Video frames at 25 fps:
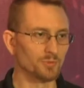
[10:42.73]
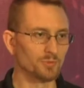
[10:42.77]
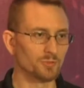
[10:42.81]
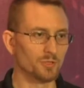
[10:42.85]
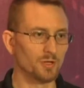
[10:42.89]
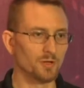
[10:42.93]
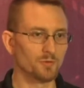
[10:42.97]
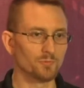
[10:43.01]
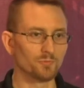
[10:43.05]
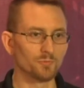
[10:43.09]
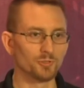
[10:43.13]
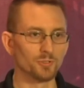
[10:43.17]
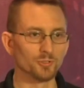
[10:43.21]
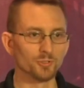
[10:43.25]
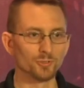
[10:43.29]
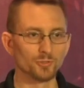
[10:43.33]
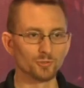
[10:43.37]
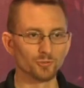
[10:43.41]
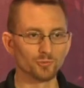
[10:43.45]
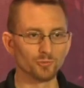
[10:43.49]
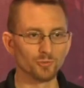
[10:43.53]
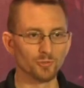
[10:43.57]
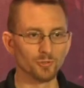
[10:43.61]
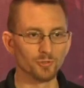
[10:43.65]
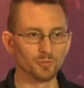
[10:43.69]
software is
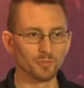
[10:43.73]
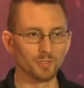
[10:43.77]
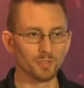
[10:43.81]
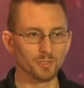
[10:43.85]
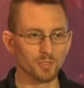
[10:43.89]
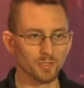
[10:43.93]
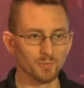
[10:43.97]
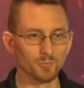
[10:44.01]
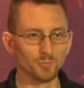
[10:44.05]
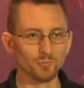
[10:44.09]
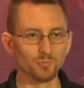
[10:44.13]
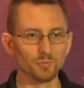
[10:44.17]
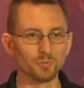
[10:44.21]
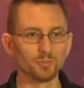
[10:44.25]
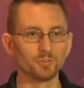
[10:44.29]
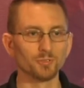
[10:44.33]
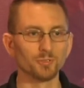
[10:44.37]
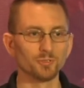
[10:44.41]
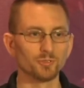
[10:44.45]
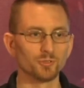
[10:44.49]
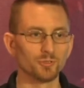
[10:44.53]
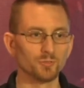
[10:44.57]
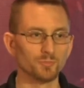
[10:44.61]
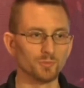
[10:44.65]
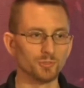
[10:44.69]
stored that comes with the
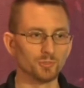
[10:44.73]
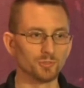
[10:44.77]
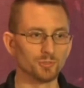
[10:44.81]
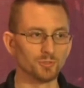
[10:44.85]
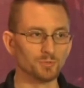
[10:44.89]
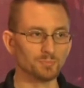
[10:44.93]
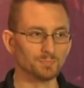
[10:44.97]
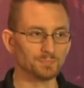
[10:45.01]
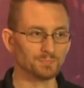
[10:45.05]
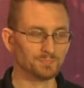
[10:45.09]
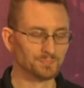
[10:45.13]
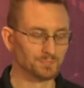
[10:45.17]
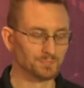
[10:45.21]
distribution.